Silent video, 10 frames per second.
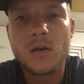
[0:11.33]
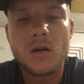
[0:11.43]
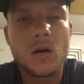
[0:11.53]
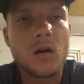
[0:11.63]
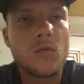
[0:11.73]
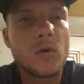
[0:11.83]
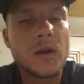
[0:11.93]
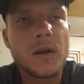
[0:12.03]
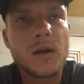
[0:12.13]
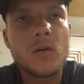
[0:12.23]

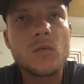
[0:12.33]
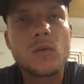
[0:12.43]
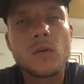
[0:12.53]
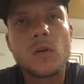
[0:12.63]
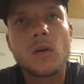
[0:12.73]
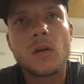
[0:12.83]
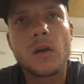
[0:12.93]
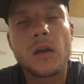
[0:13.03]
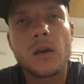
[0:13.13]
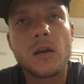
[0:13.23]
right now,
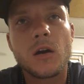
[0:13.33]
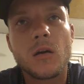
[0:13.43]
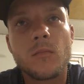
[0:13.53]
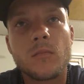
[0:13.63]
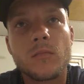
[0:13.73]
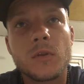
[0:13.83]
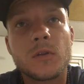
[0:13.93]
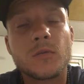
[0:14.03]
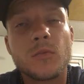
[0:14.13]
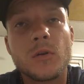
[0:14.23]
and that the
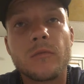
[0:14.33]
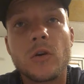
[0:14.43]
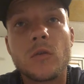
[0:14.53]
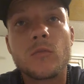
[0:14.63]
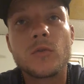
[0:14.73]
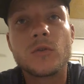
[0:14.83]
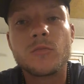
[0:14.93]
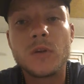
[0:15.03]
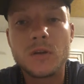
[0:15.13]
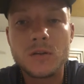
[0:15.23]
Spirit of God would
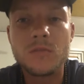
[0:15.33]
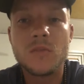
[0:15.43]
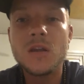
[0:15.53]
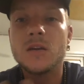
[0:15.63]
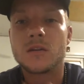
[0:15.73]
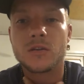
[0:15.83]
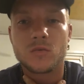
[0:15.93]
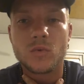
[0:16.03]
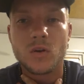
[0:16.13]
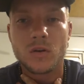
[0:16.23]
speak to me as well.